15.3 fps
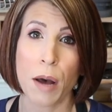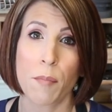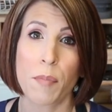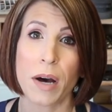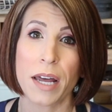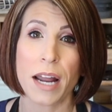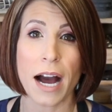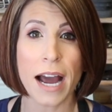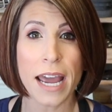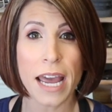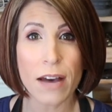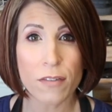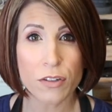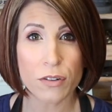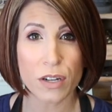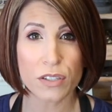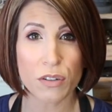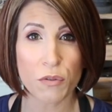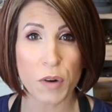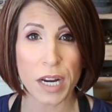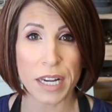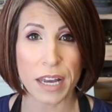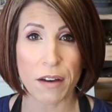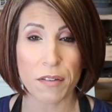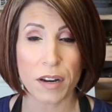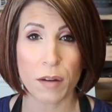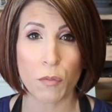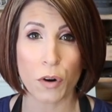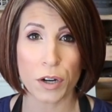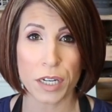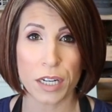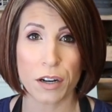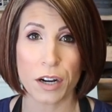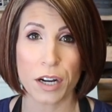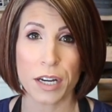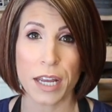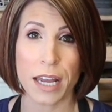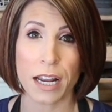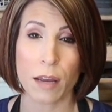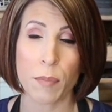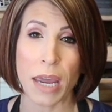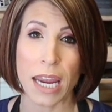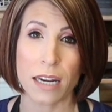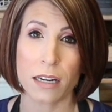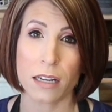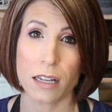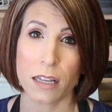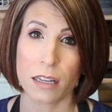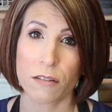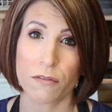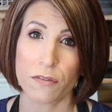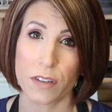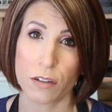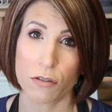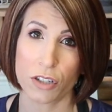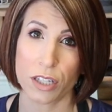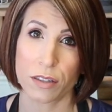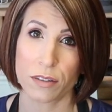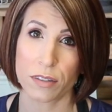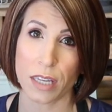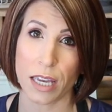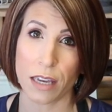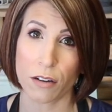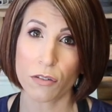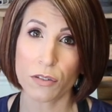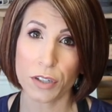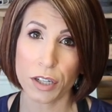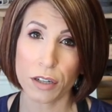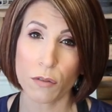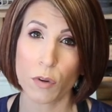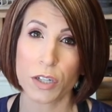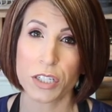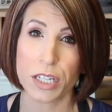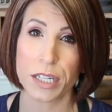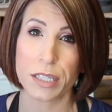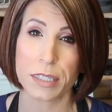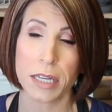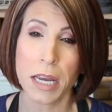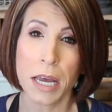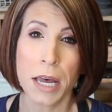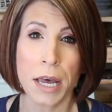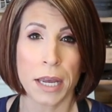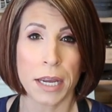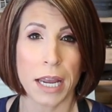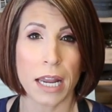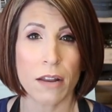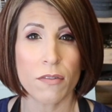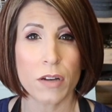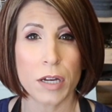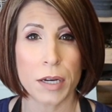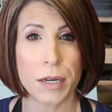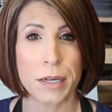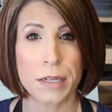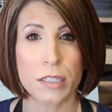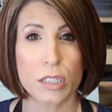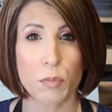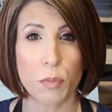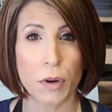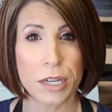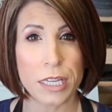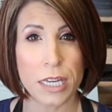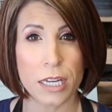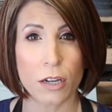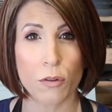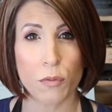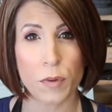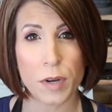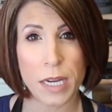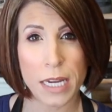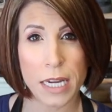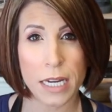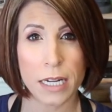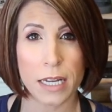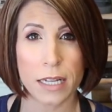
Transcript: But I have a dresser right now that I'm working on, and I painted it in Fusion's Inglenook, which is kind of a springy green.